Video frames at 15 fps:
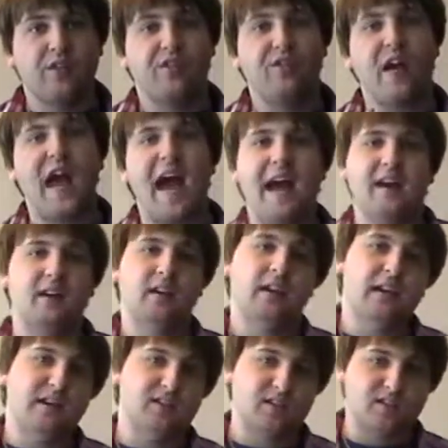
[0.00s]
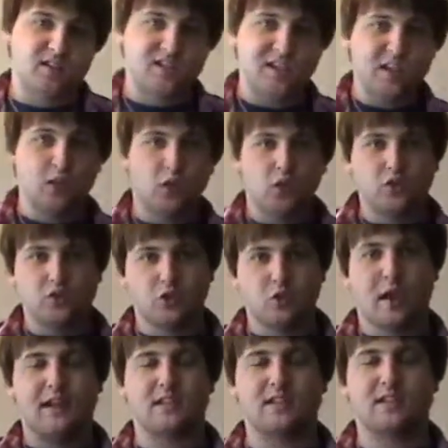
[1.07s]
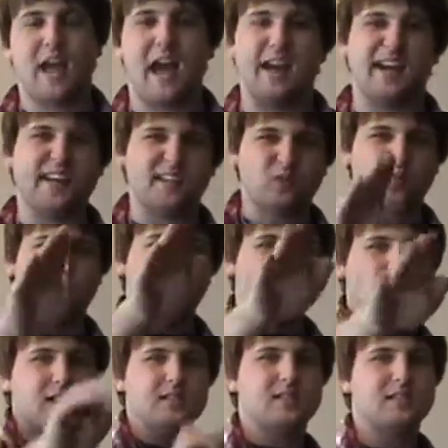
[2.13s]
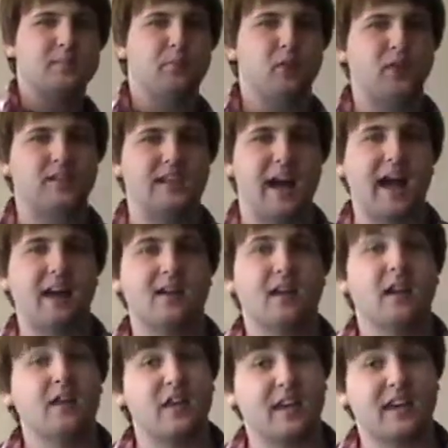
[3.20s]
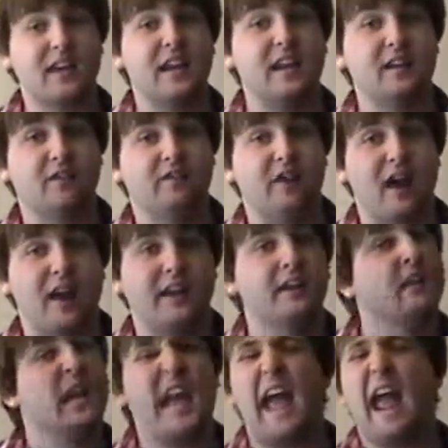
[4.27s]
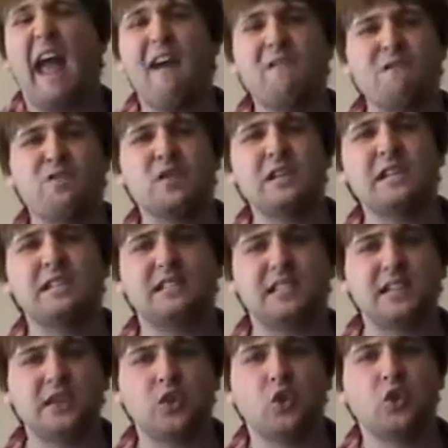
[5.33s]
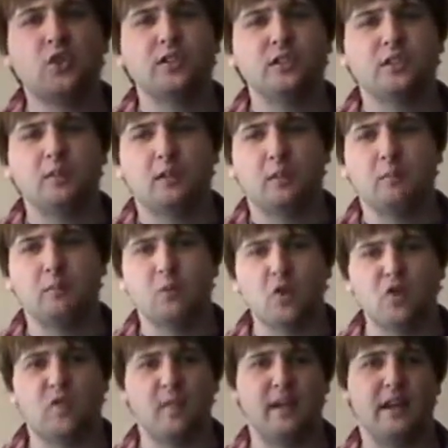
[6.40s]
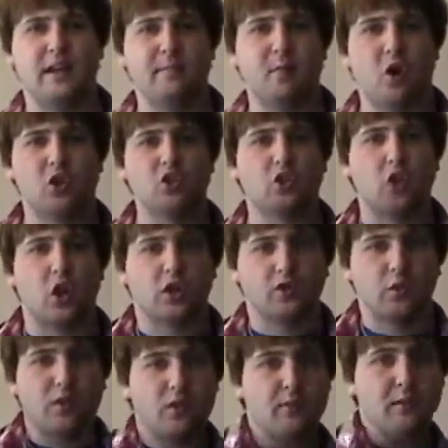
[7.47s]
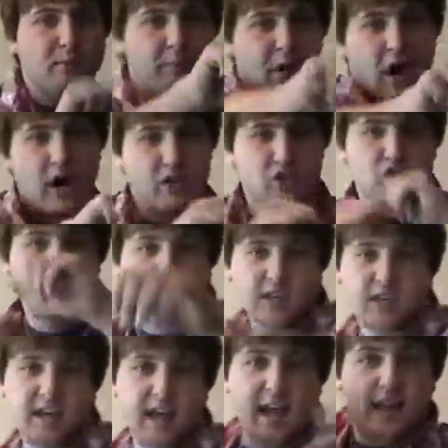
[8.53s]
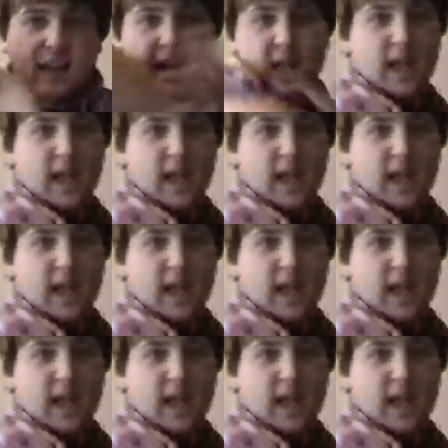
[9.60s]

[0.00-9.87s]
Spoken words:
that is a single direct attack. It's one simple attack that can end a fight. Every single movement in martial arts, whether it be punch, kick,